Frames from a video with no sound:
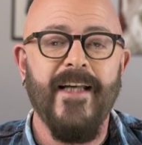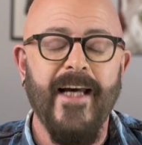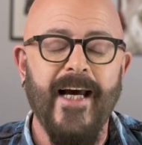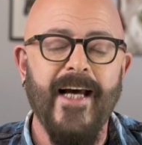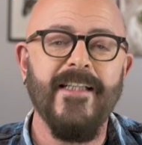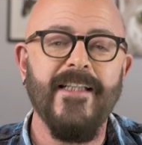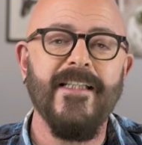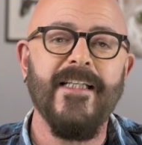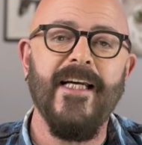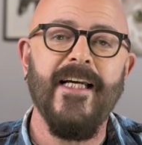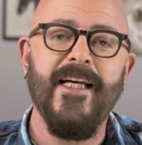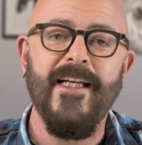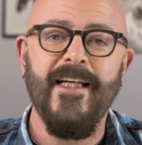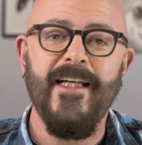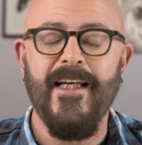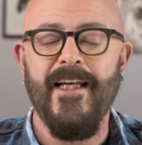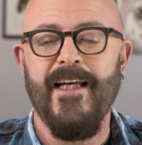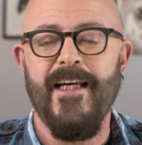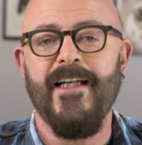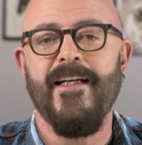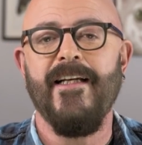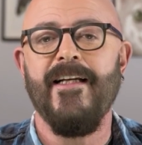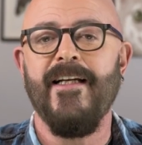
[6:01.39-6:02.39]
Cats getting
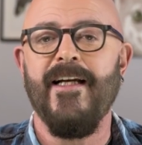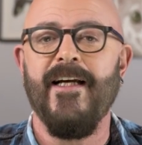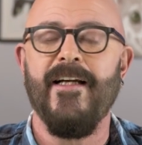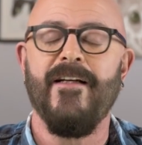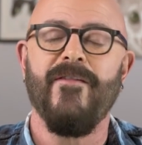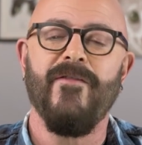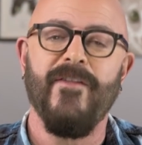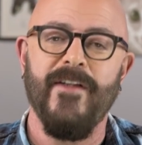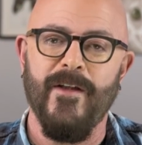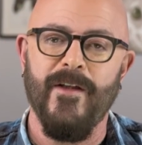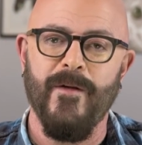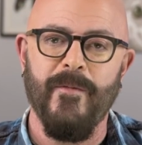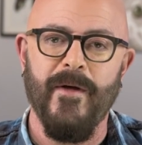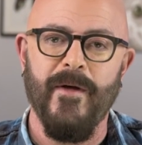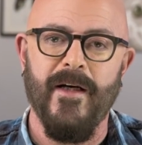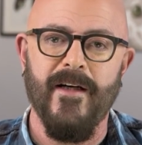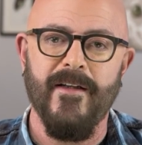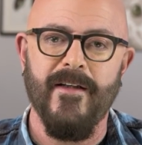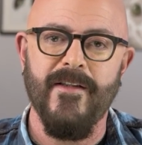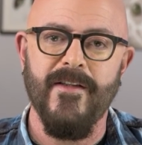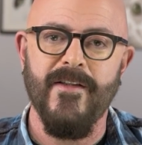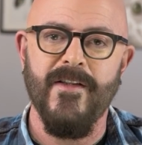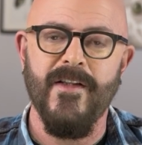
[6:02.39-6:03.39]
in and out of litter
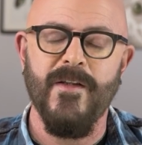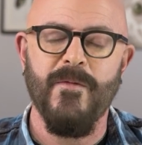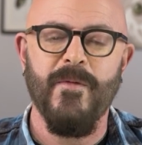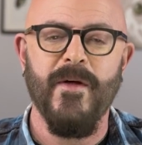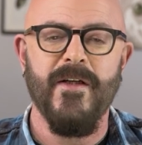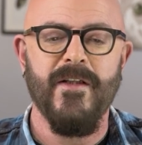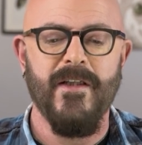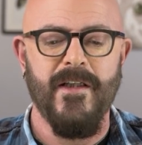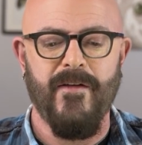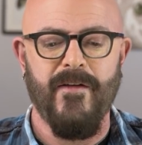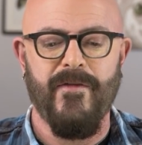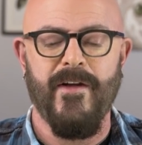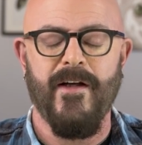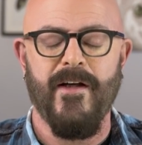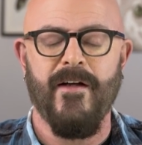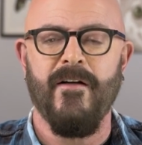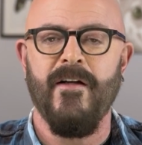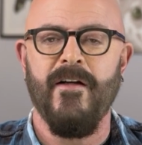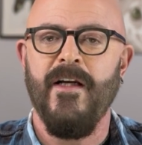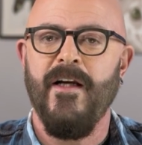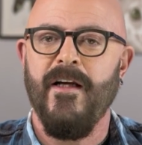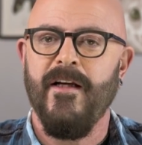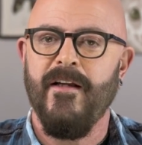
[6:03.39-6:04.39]
boxes, especially if
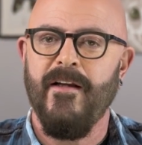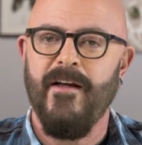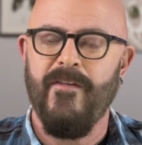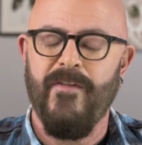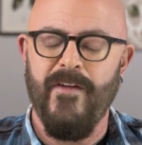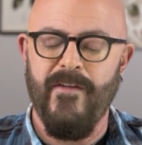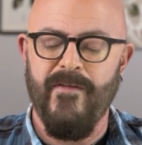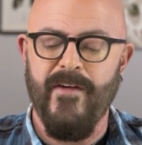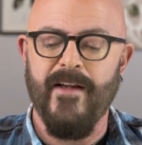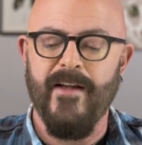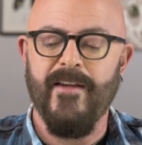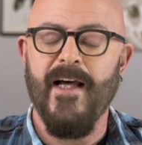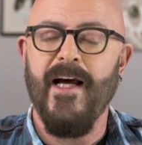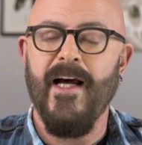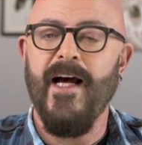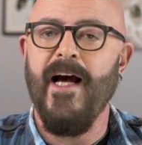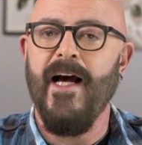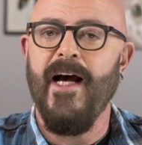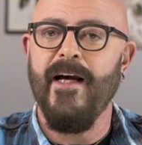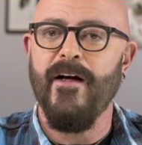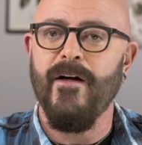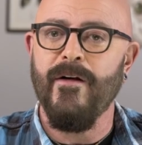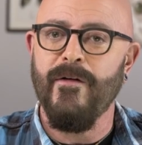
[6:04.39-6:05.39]
they've got the
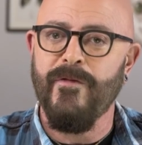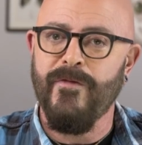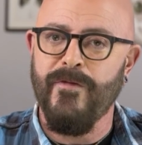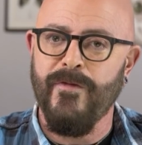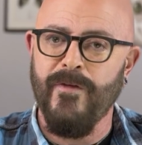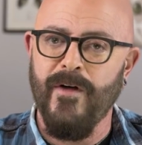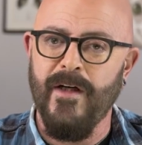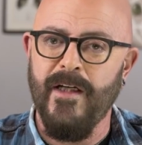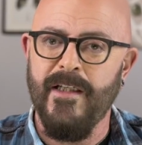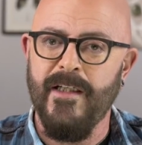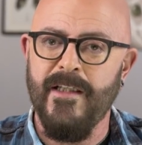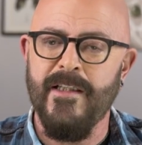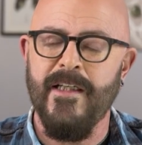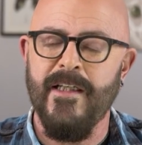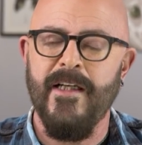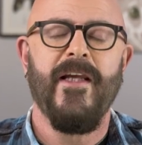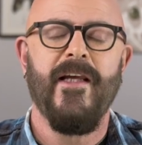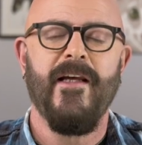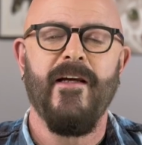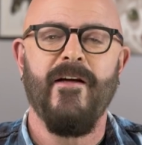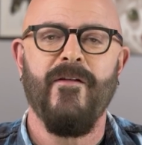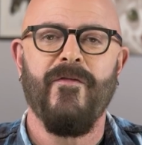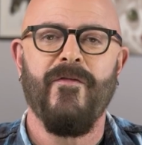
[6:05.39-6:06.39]
higher front,
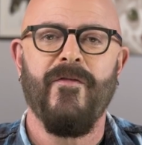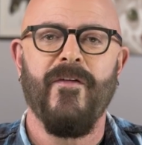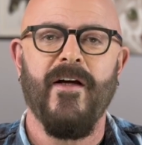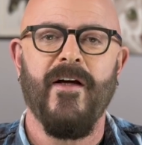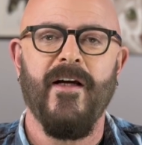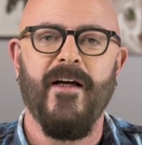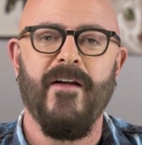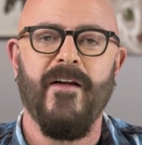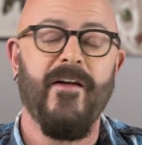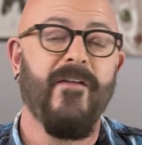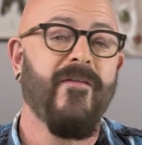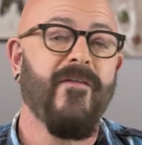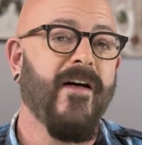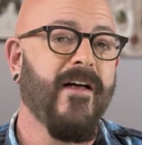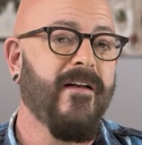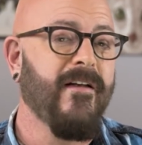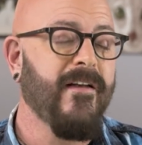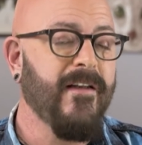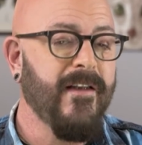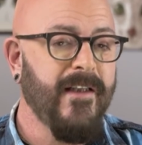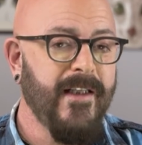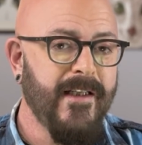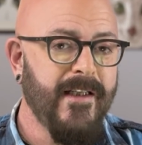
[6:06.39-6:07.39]
if they've
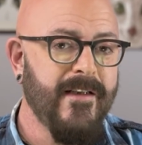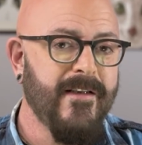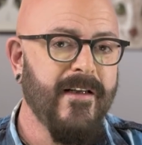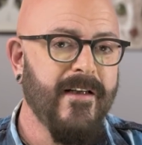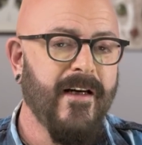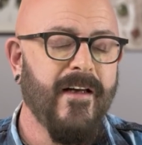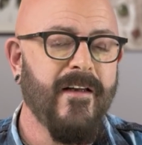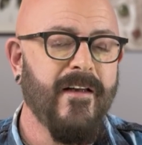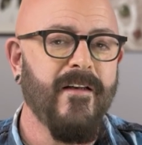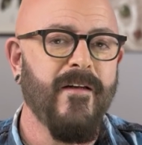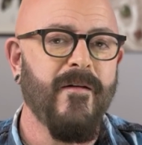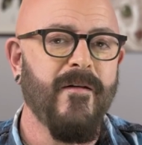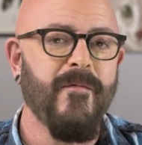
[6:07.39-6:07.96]
got lids on